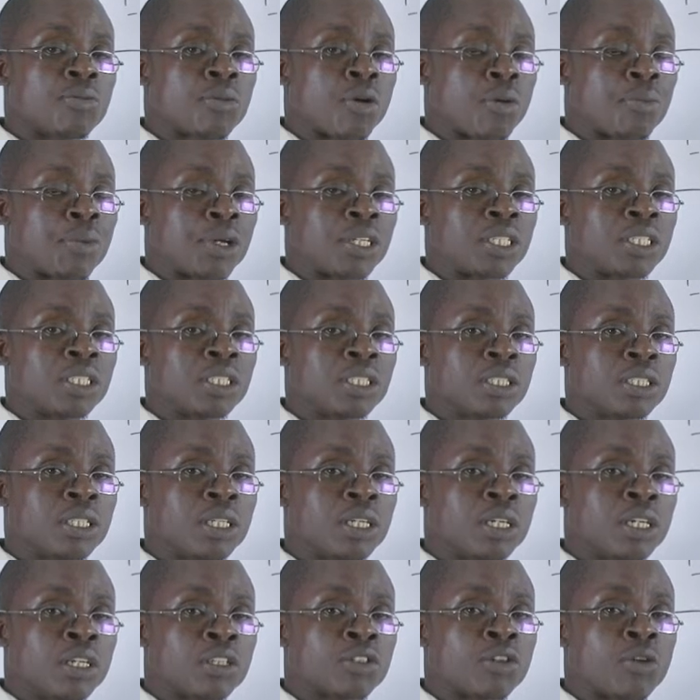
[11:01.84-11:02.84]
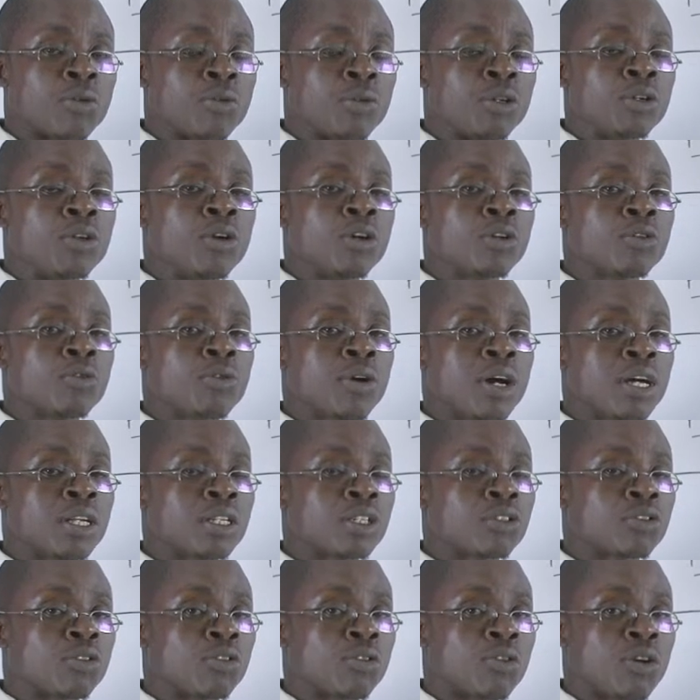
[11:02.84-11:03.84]
properties. So we don't
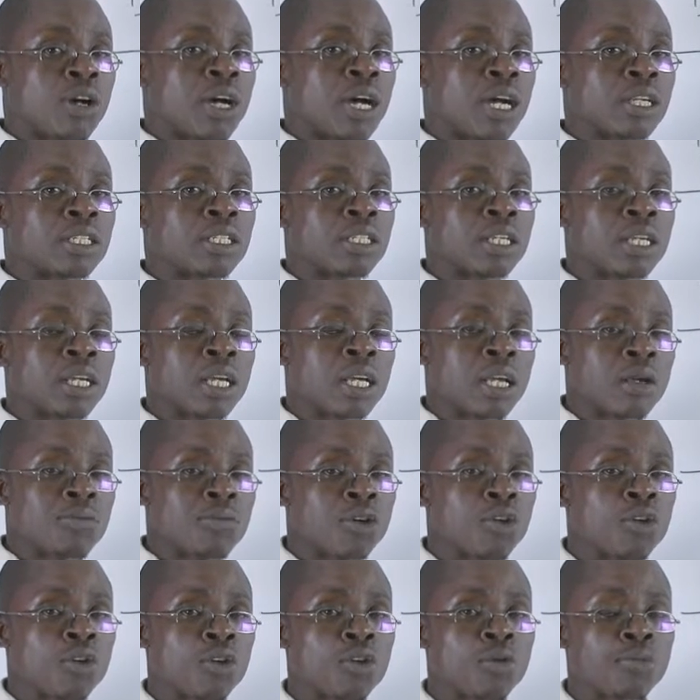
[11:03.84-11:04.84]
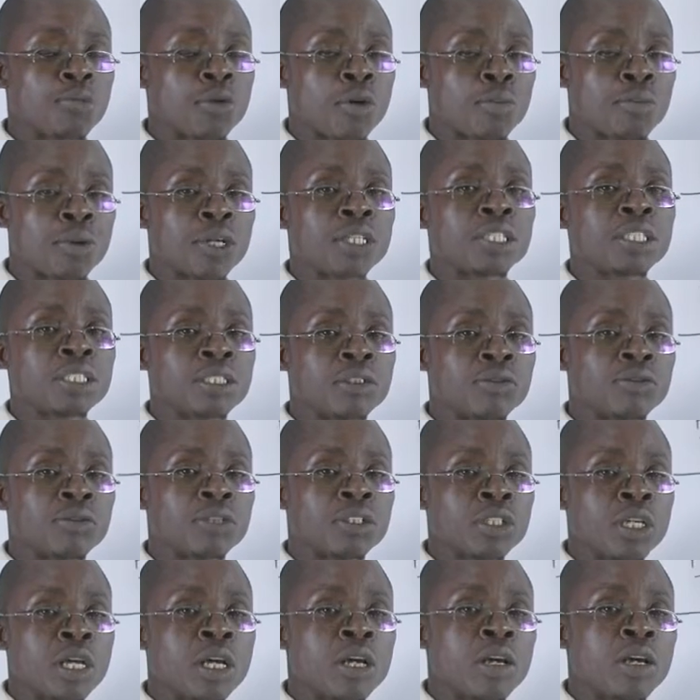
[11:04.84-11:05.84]
want to look at chemical properties,
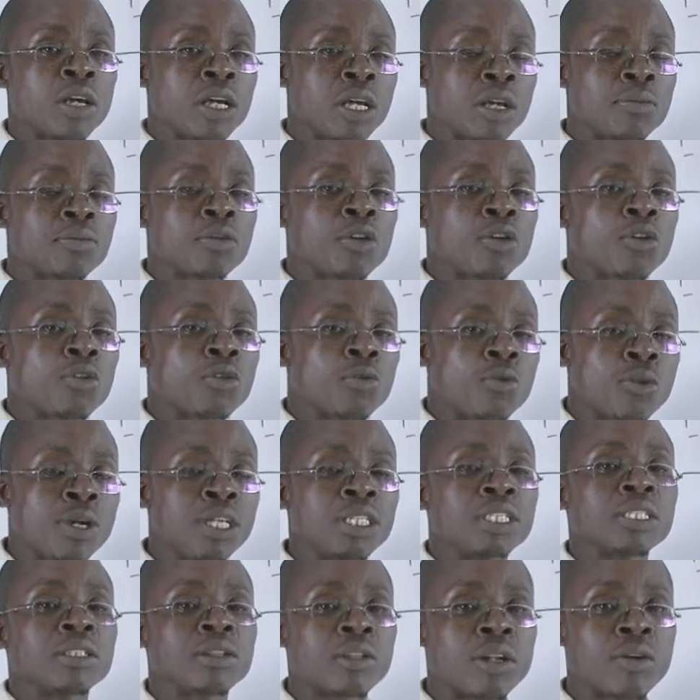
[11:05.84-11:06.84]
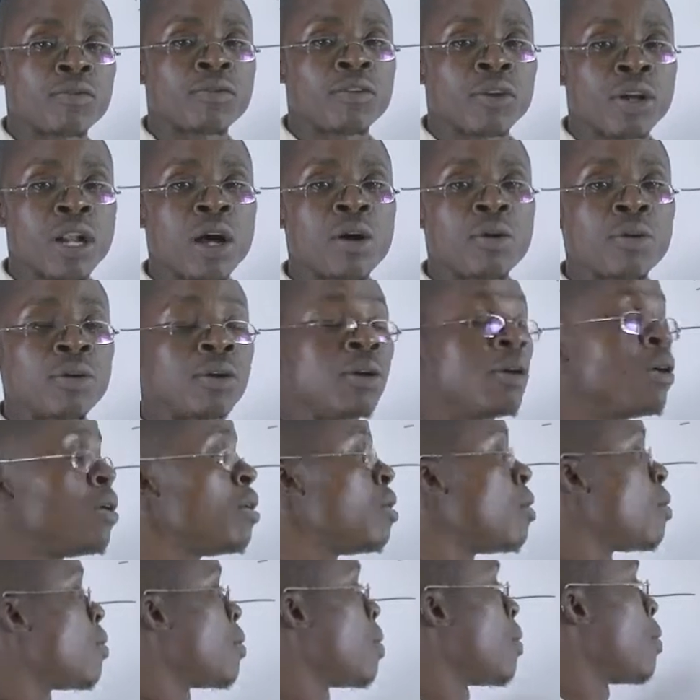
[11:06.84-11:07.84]
chemical ways for now.
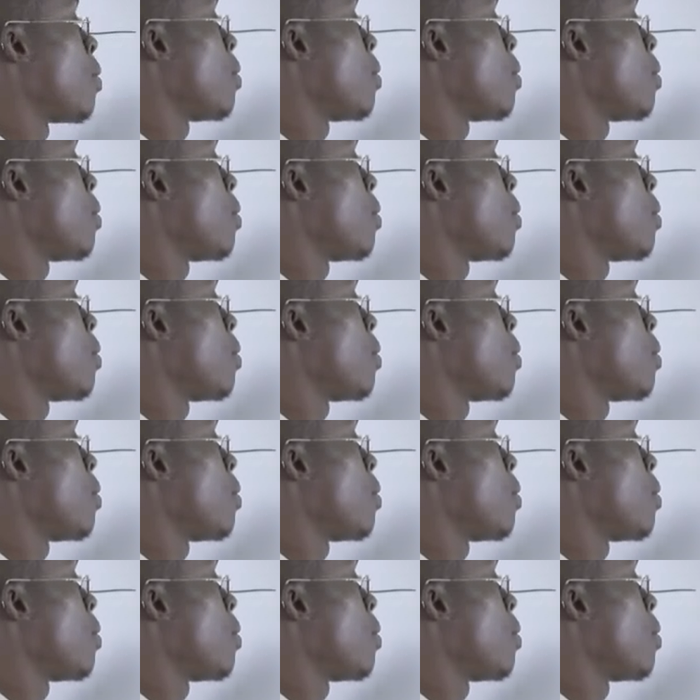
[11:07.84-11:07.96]
We